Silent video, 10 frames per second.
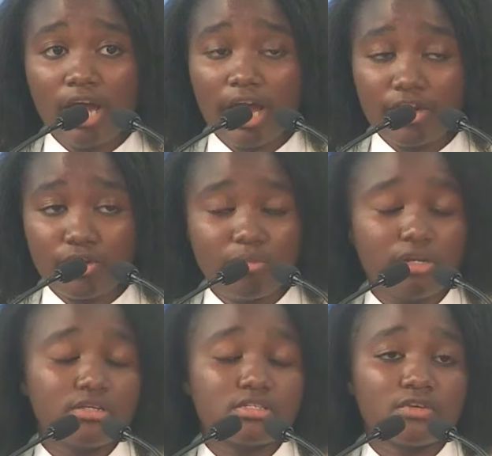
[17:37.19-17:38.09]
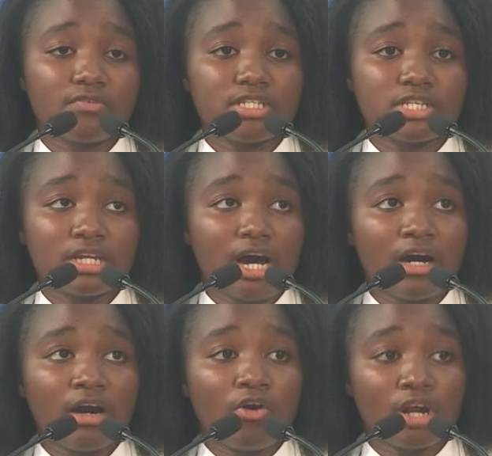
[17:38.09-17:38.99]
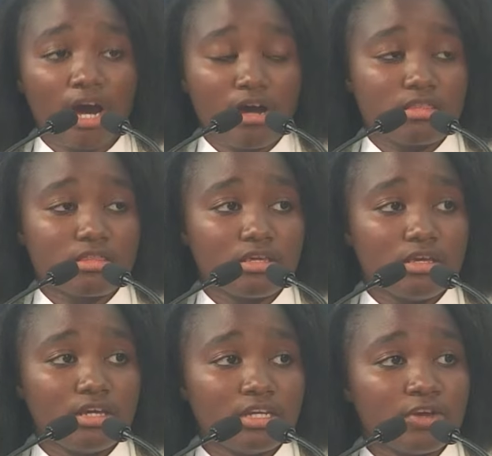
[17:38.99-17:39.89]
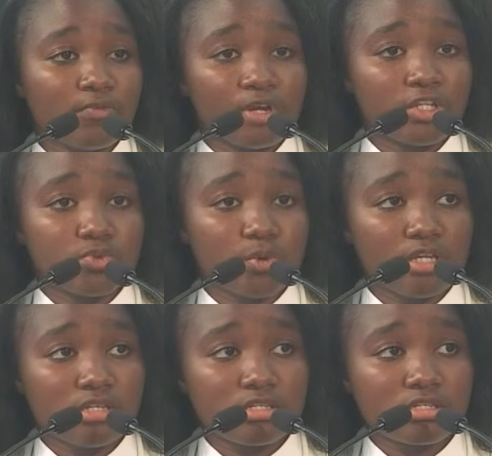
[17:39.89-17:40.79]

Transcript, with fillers: and you may receive it in, uh, on earth in different ways.